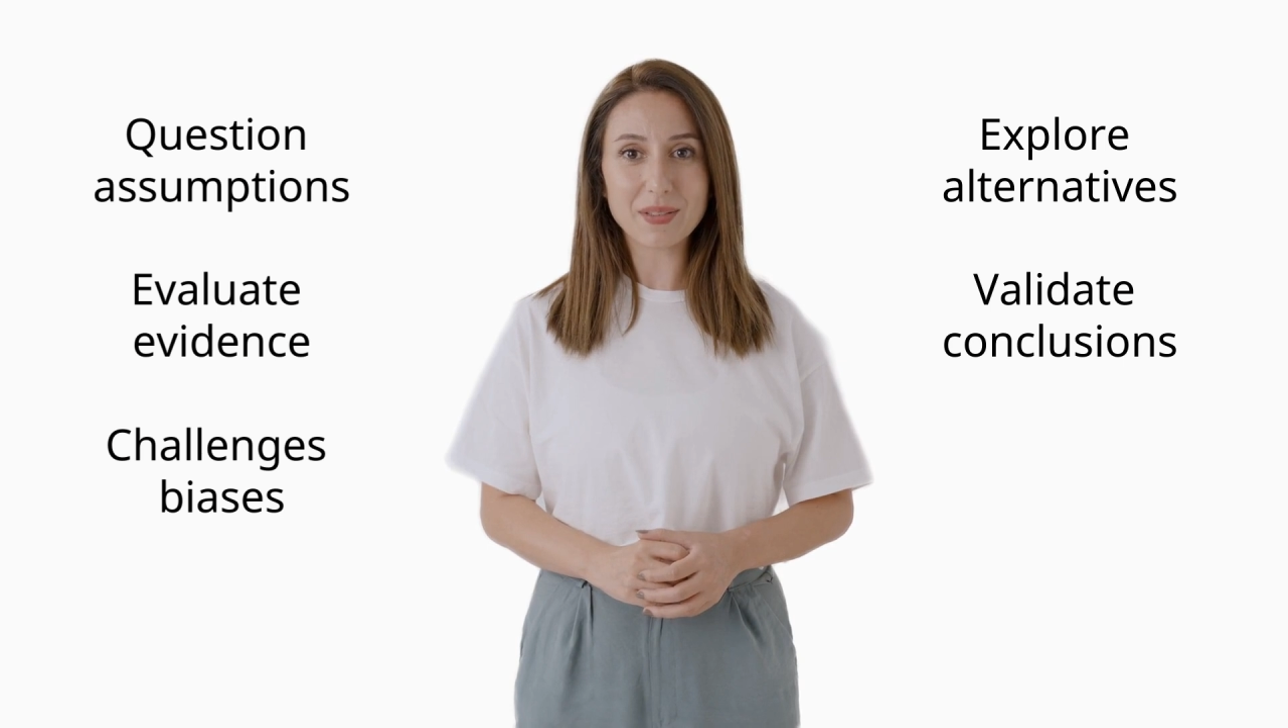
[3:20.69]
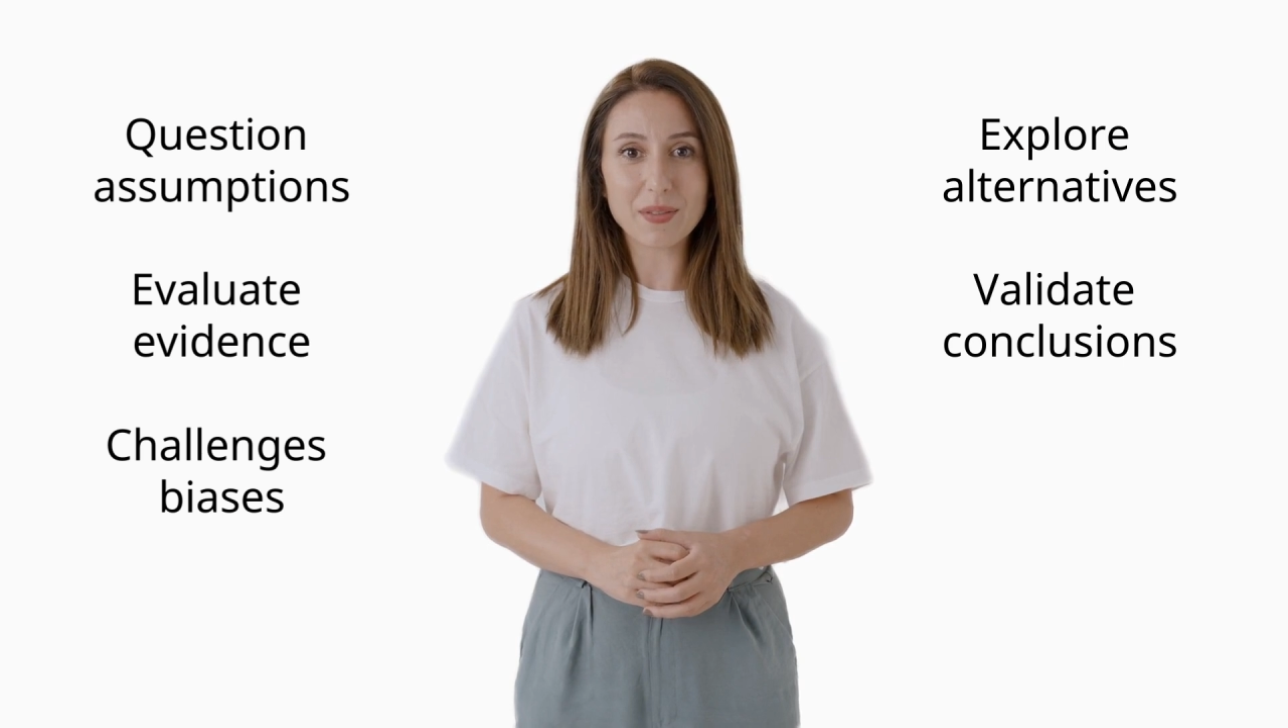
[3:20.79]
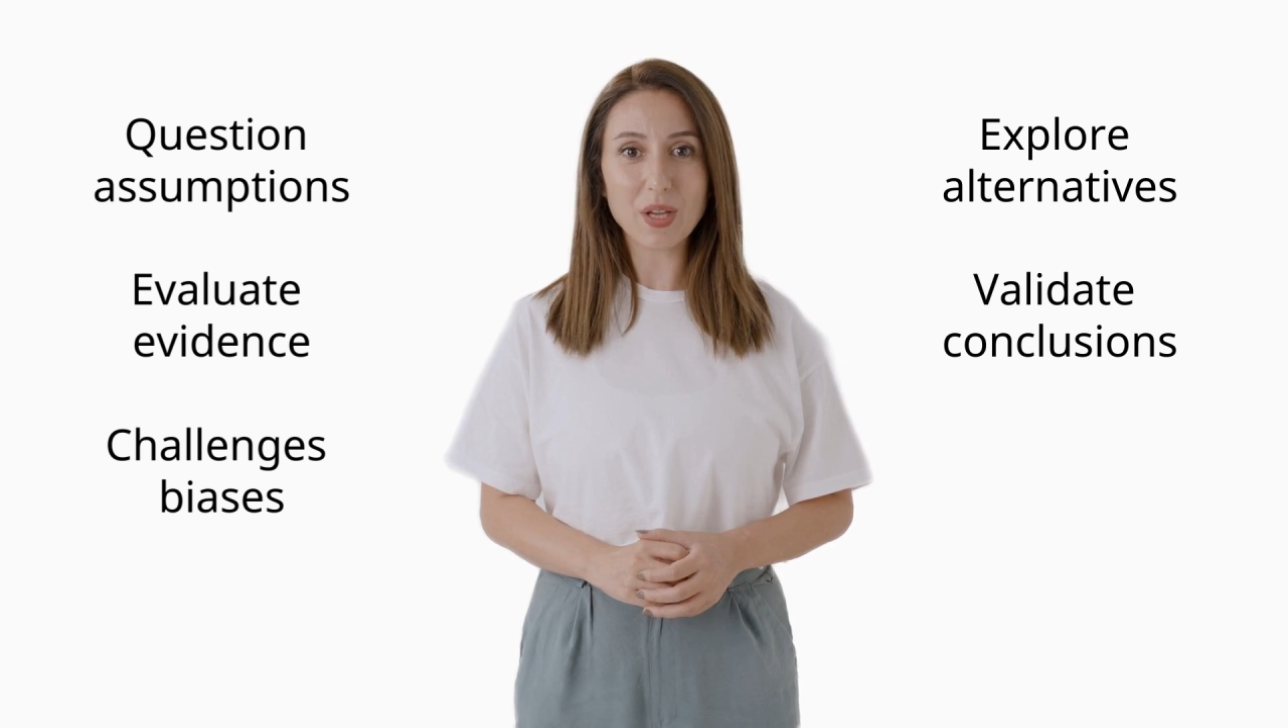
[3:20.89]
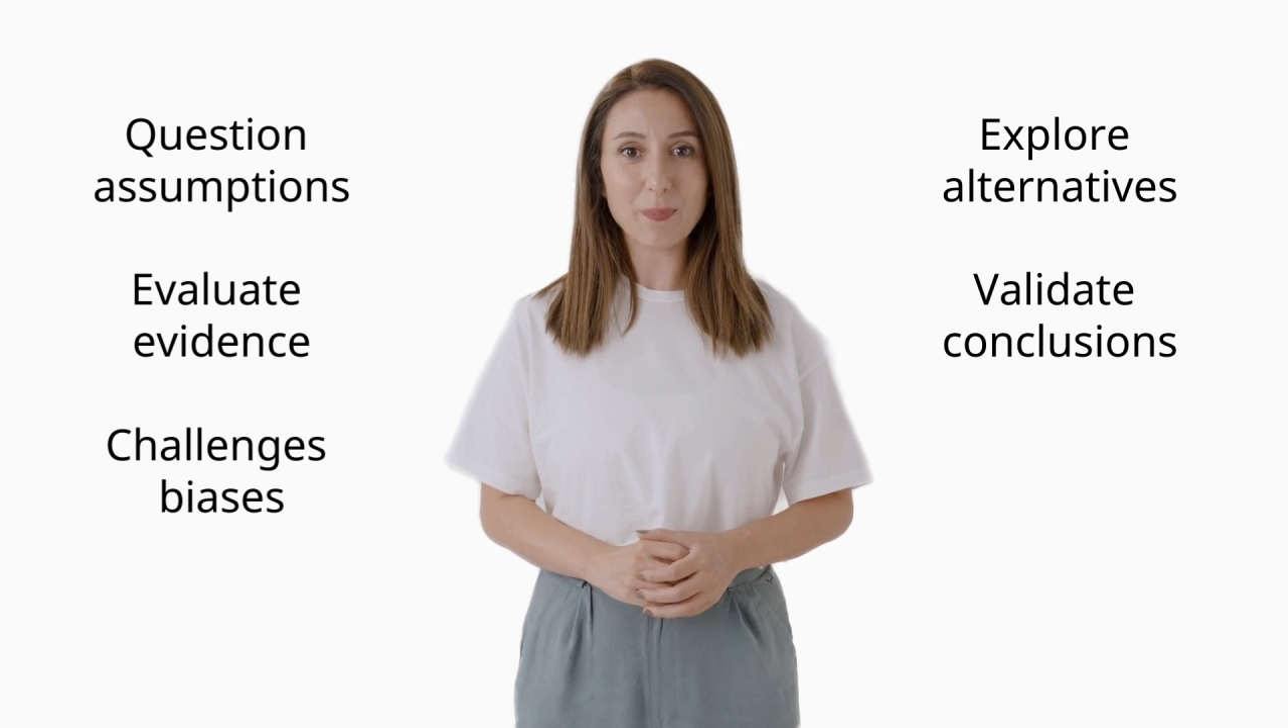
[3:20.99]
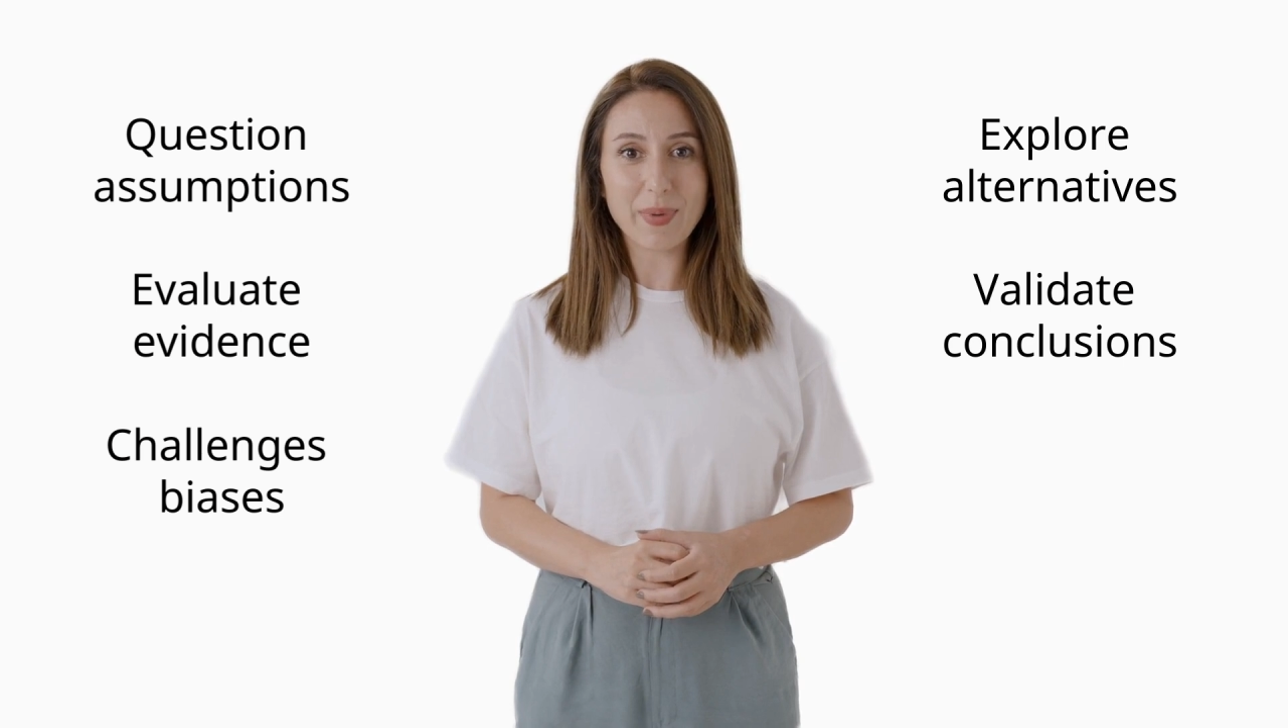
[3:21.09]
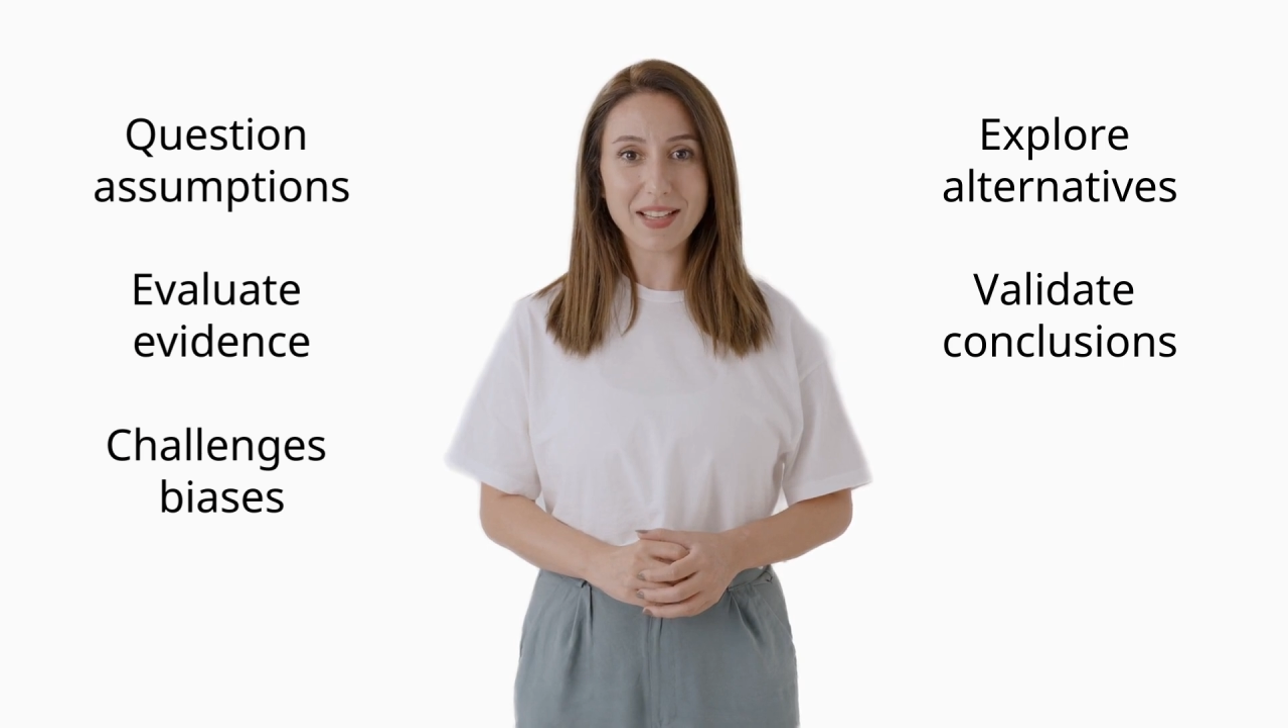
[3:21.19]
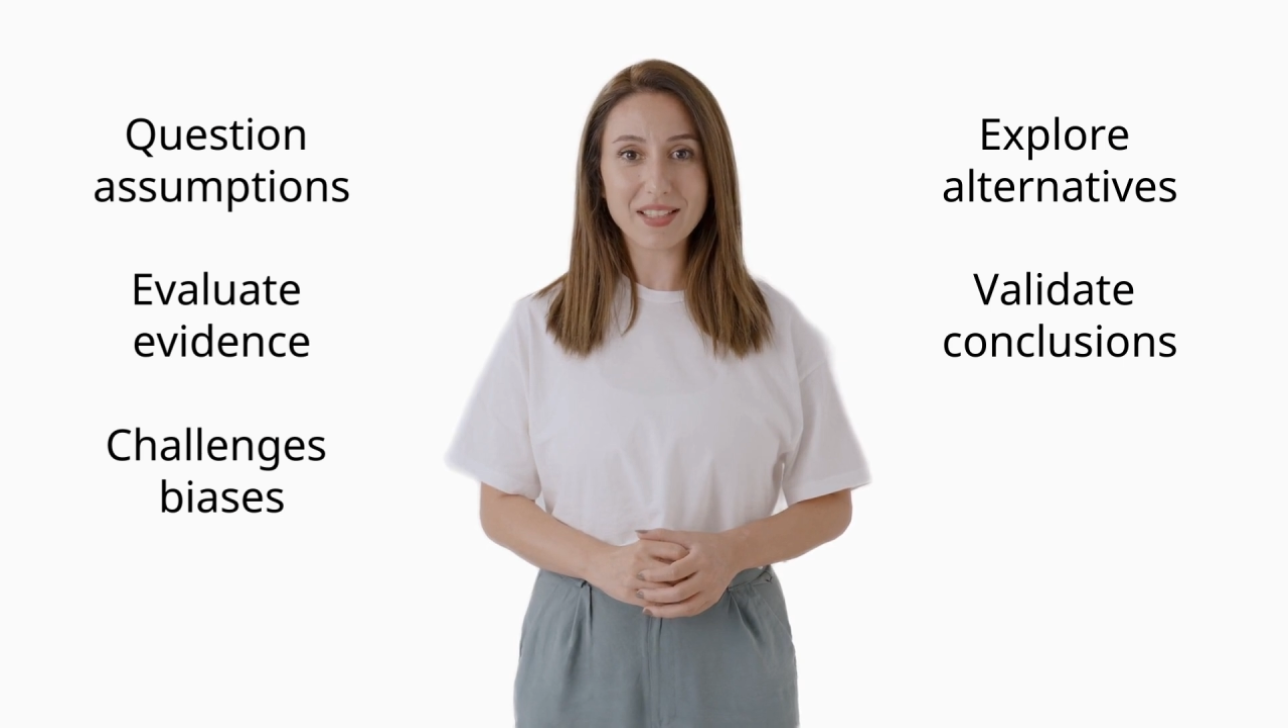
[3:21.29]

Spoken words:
you'll make